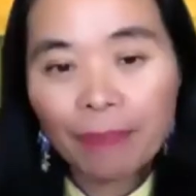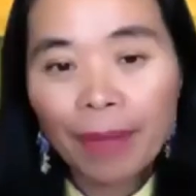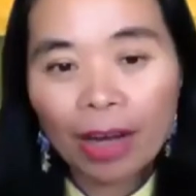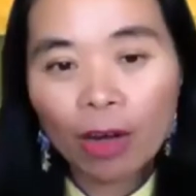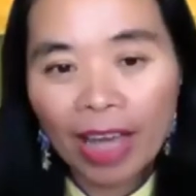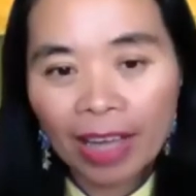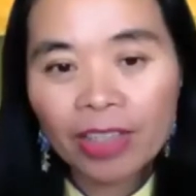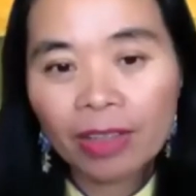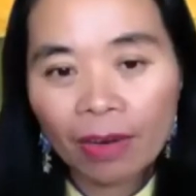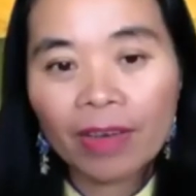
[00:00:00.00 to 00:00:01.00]
of Agent
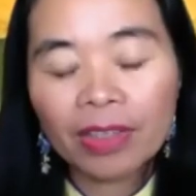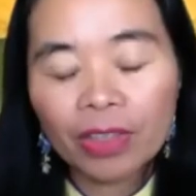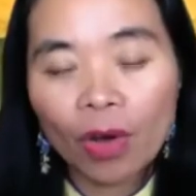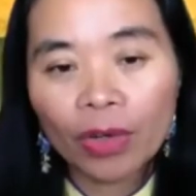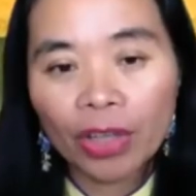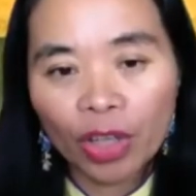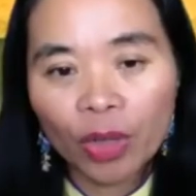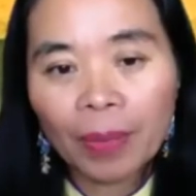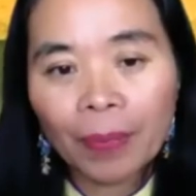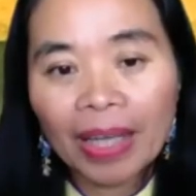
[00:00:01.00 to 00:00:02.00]
Orange on human
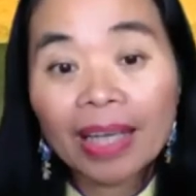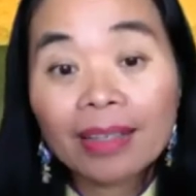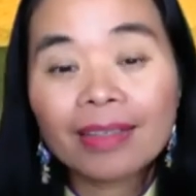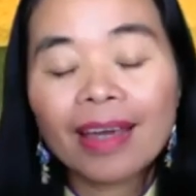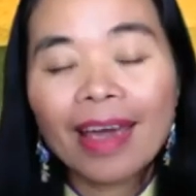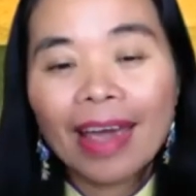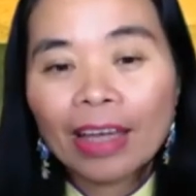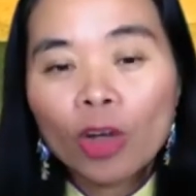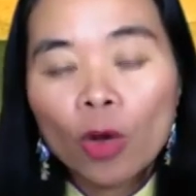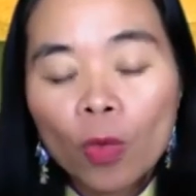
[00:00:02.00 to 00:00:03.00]
beings and
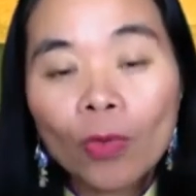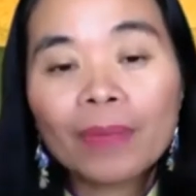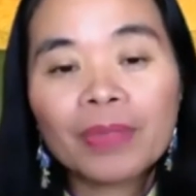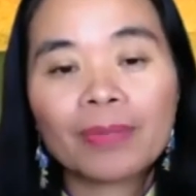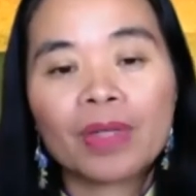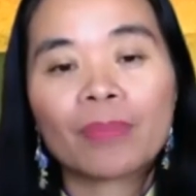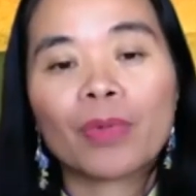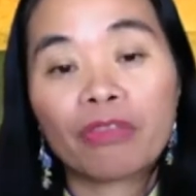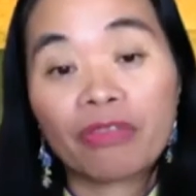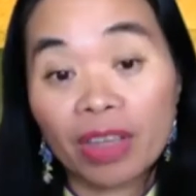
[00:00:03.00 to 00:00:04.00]
who reaped the
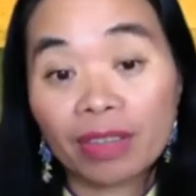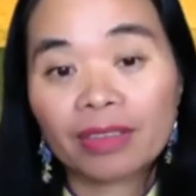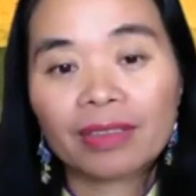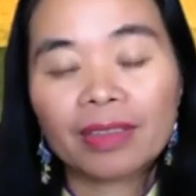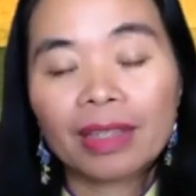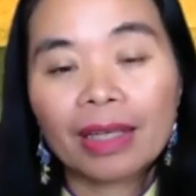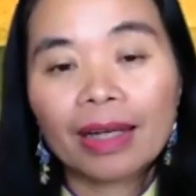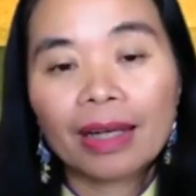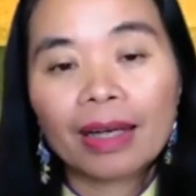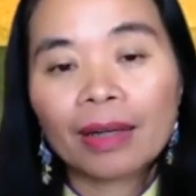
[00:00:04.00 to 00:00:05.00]
profit.
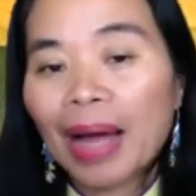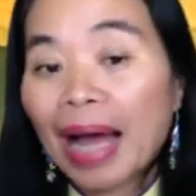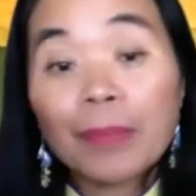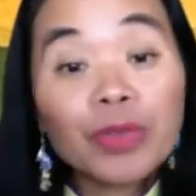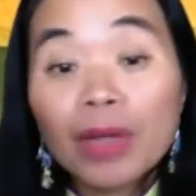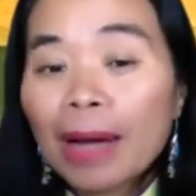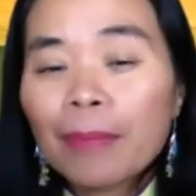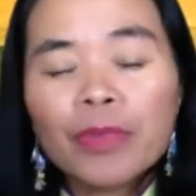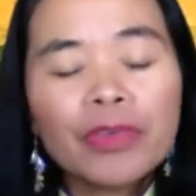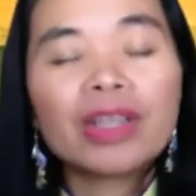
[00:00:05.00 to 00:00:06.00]
I'm
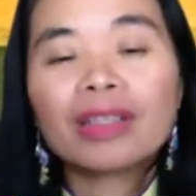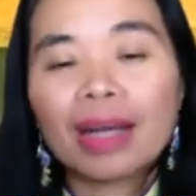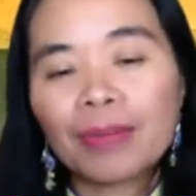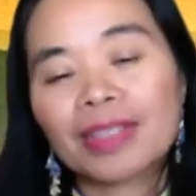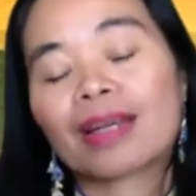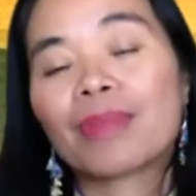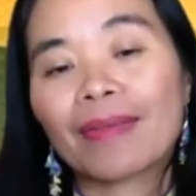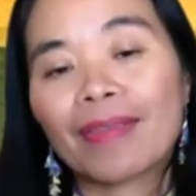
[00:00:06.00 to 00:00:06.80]
really upset about that.